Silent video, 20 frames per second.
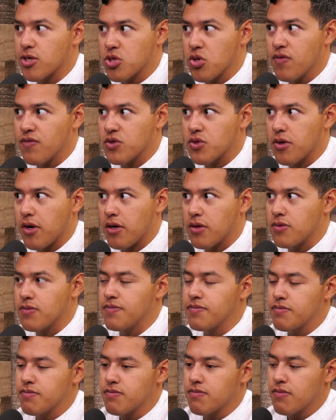Chauvin trial
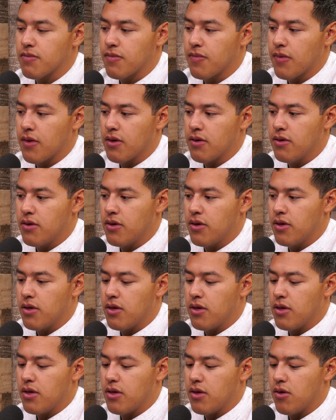
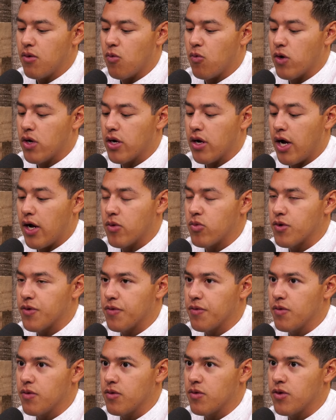where I would,
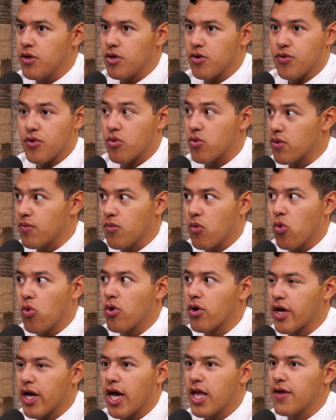you know, there were
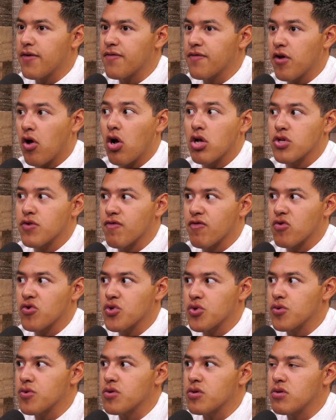more kind of
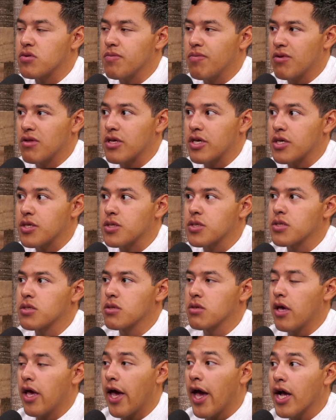controversial police
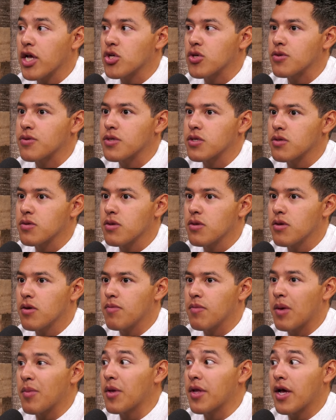actions.
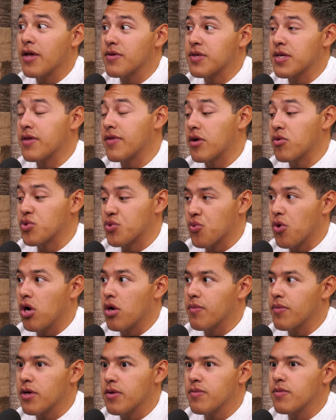Maybe not saying that was
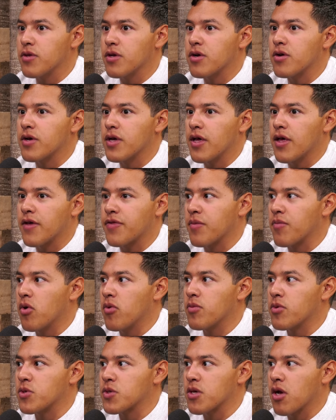wrong, but, you know, at the
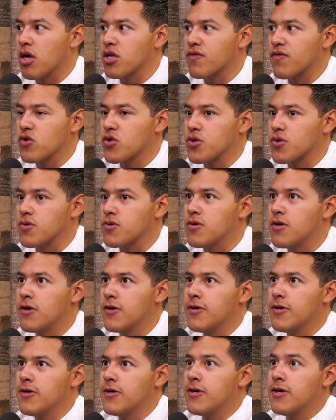moment it was controversial.
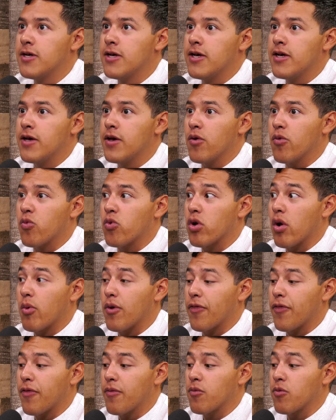Where
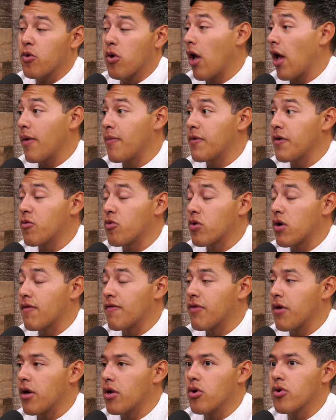I've
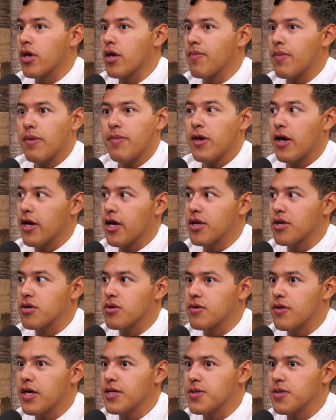thought, okay, maybe I got to go
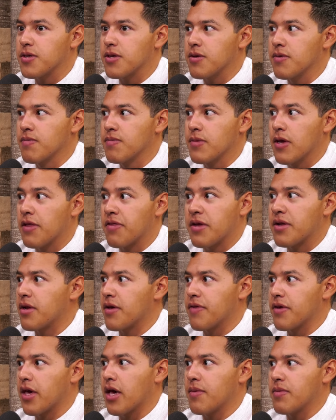to that city, and then
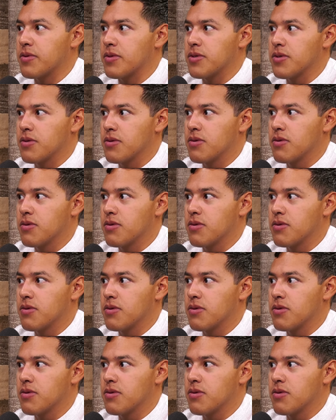nothing happens.